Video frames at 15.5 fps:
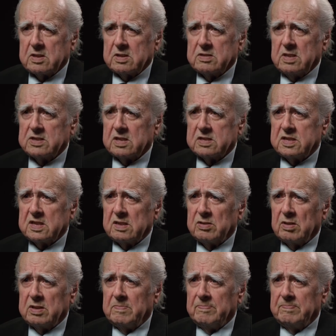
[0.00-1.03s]
I was
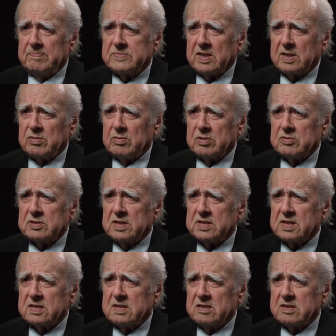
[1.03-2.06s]
standing and feeling
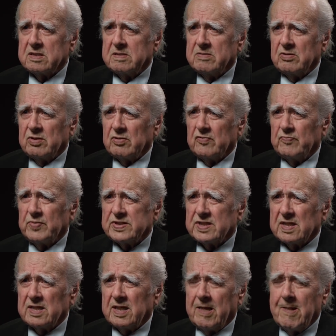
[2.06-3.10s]
cold, and I was
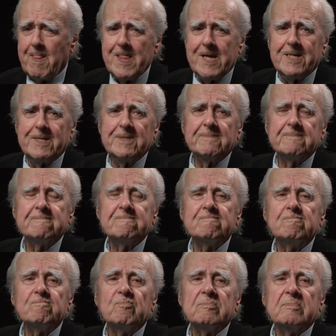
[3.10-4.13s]
scared to look at my
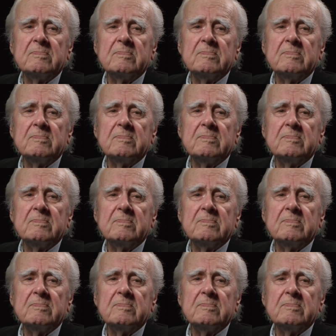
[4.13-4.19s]
leg.